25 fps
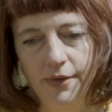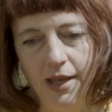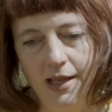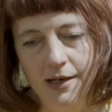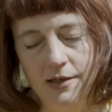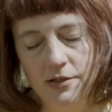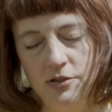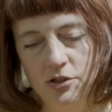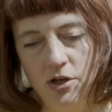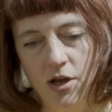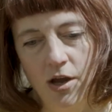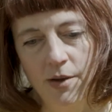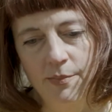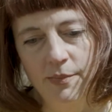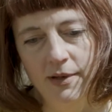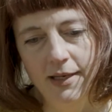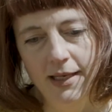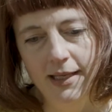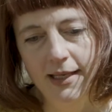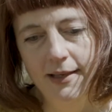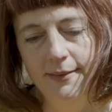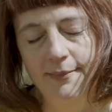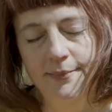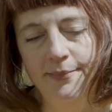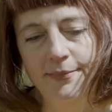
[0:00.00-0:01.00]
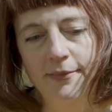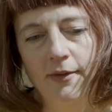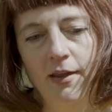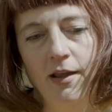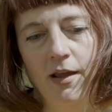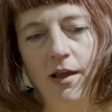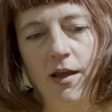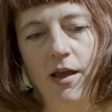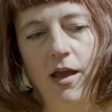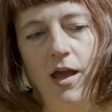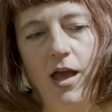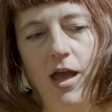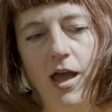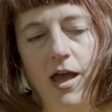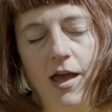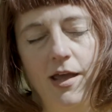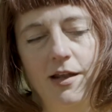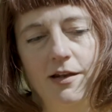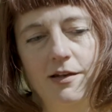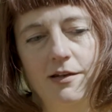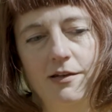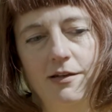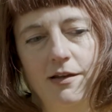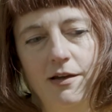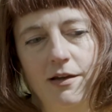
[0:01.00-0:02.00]
Germany.
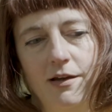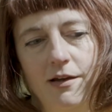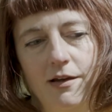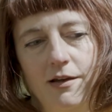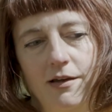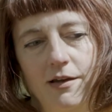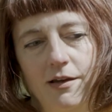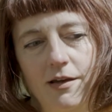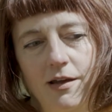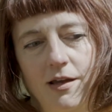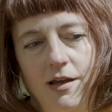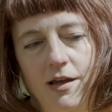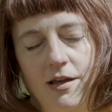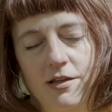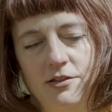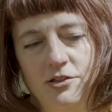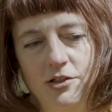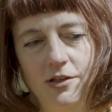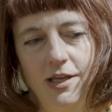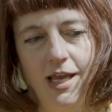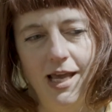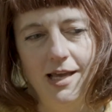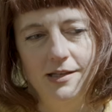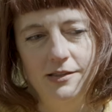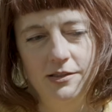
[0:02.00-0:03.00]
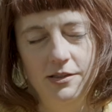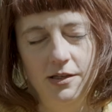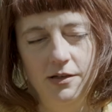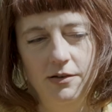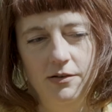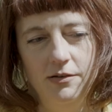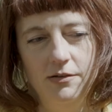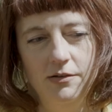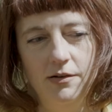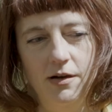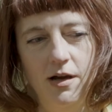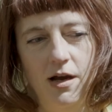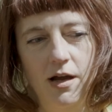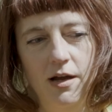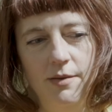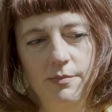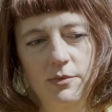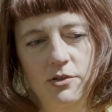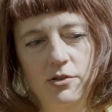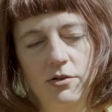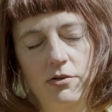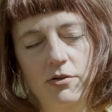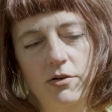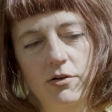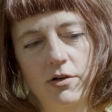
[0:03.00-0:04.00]
And so I'm
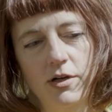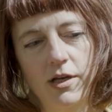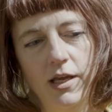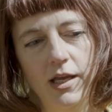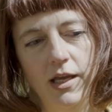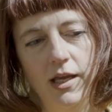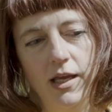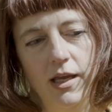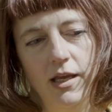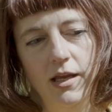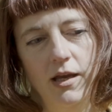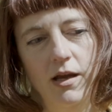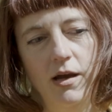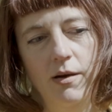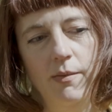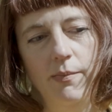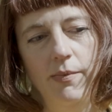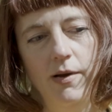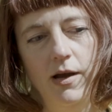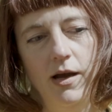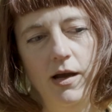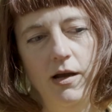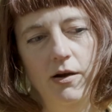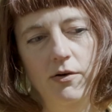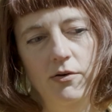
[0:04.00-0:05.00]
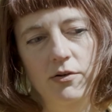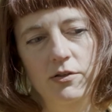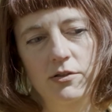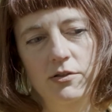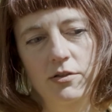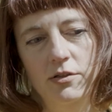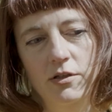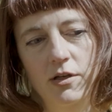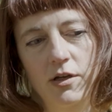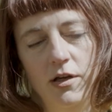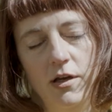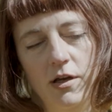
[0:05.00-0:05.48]
talking about